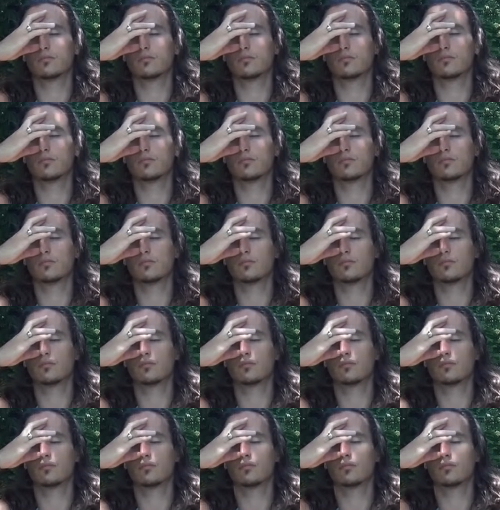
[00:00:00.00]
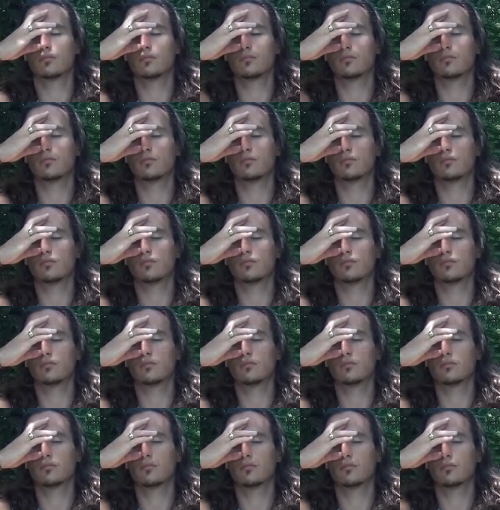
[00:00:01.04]

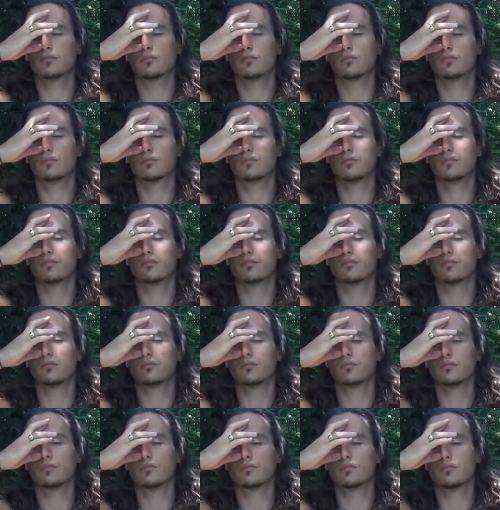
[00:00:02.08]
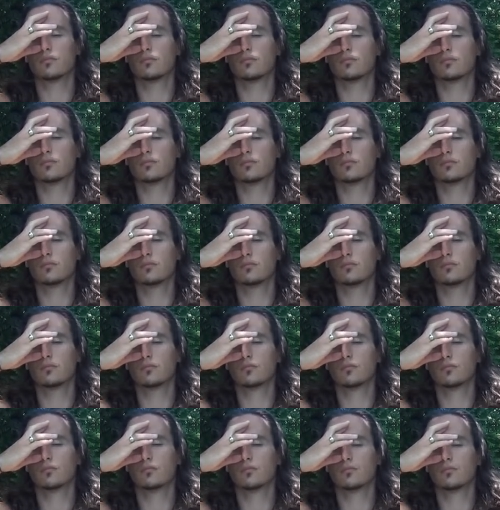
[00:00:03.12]

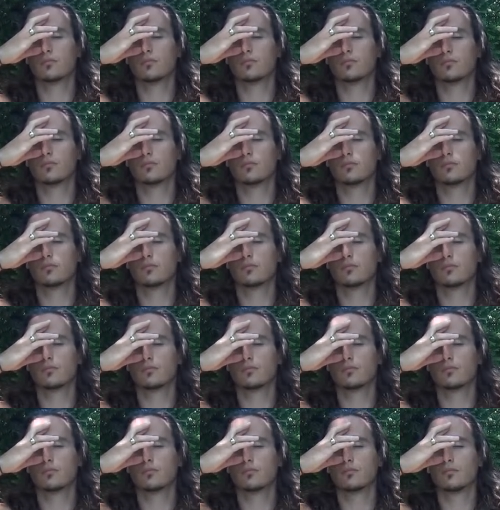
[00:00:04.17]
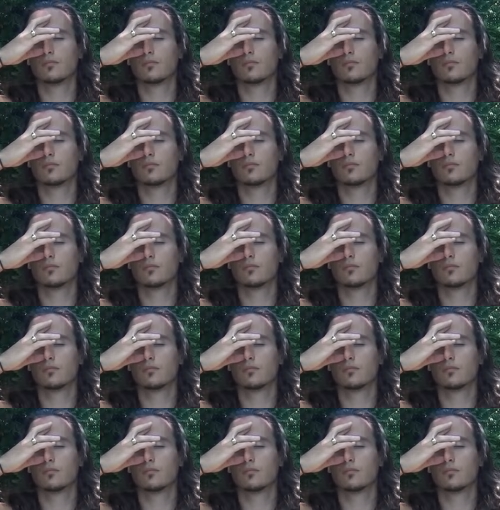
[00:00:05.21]
Nothing is said.